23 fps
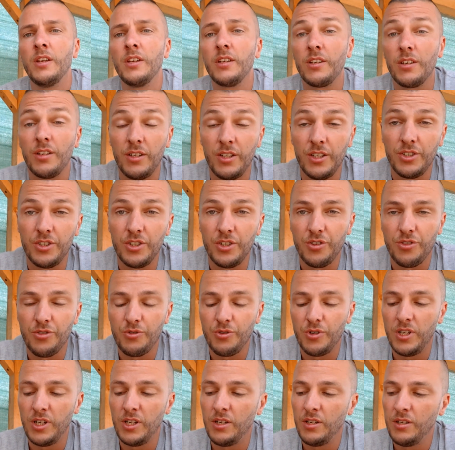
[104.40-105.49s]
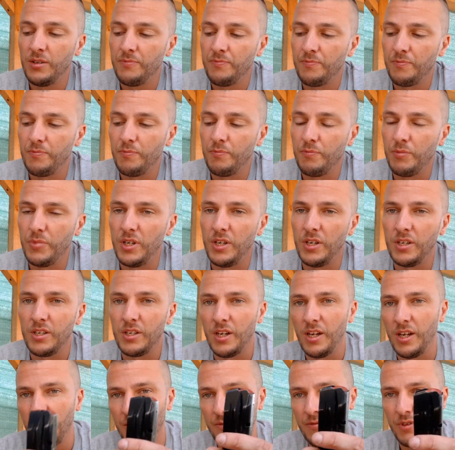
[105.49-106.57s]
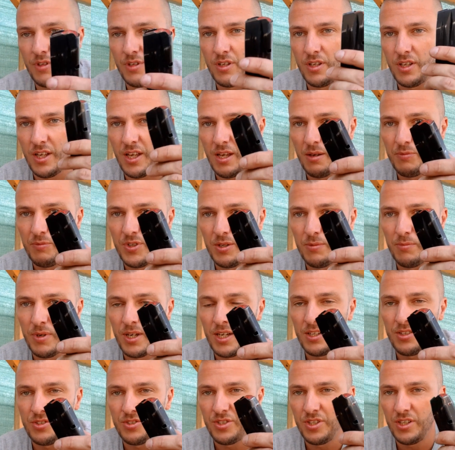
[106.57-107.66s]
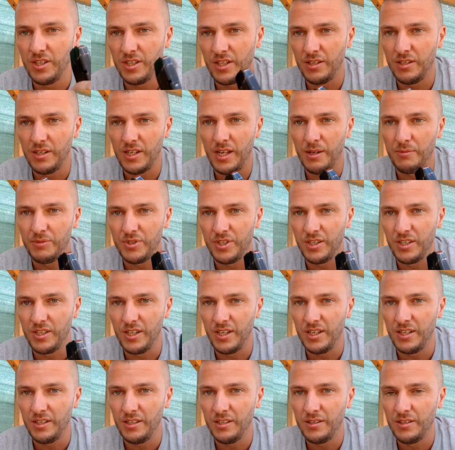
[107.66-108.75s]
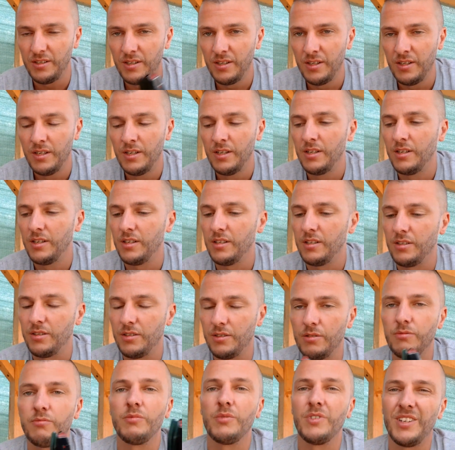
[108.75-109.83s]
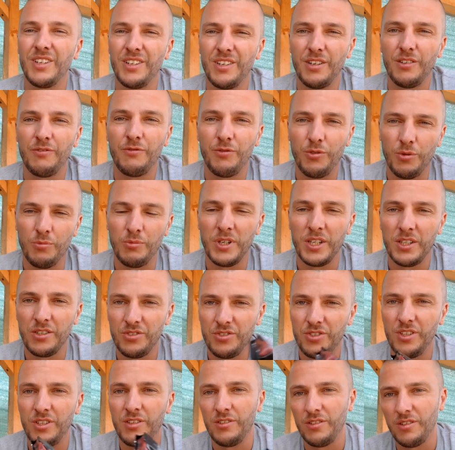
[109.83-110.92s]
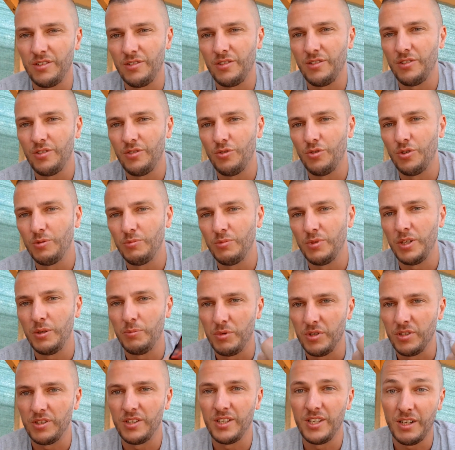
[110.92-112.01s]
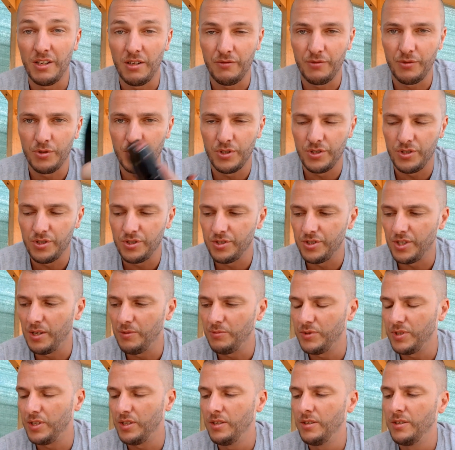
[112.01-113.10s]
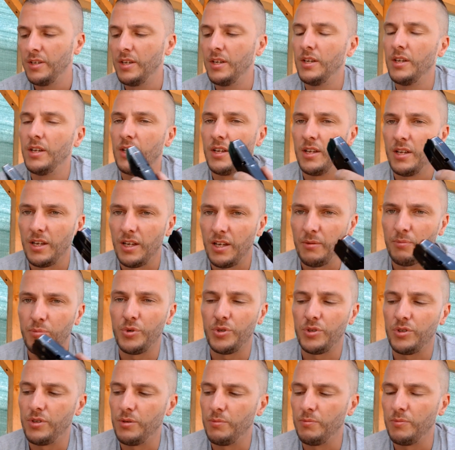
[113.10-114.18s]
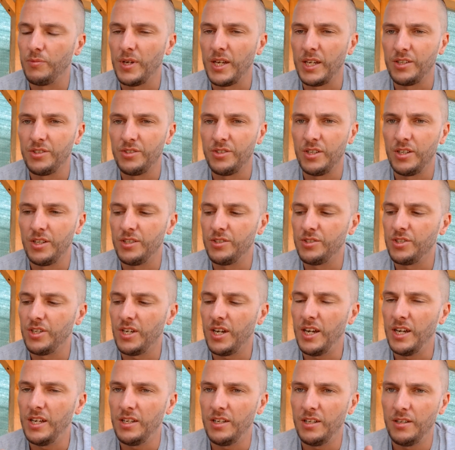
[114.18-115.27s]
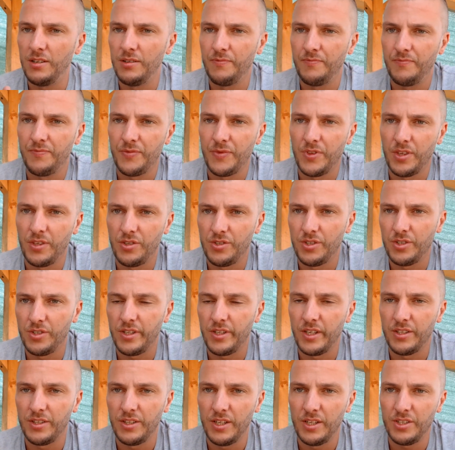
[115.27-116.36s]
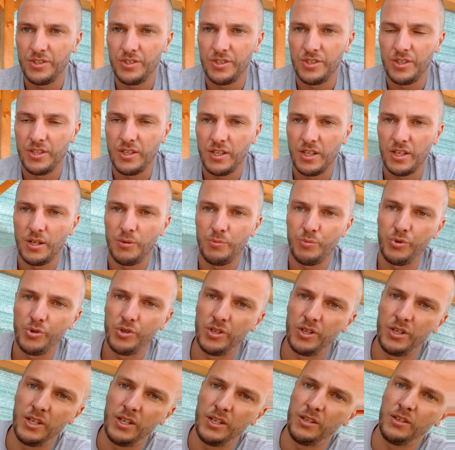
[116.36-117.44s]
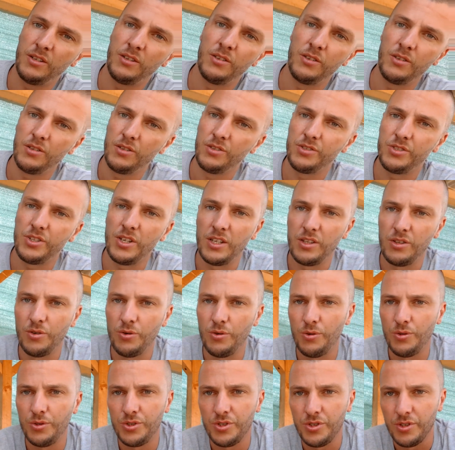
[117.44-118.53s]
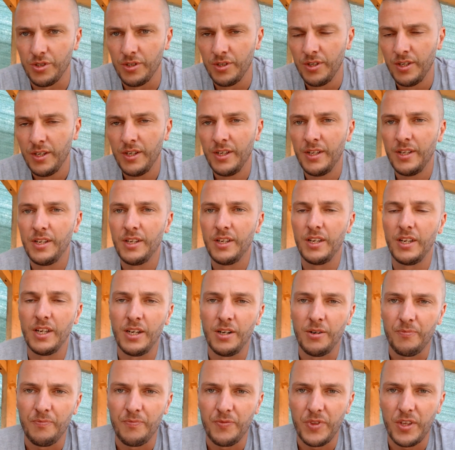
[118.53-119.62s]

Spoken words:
Condition 3 being I have the empty magazine and the empty gun, a full magazine normally, but now of course it's empty. I put the magazine inside just like this and I put it inside the holster. Now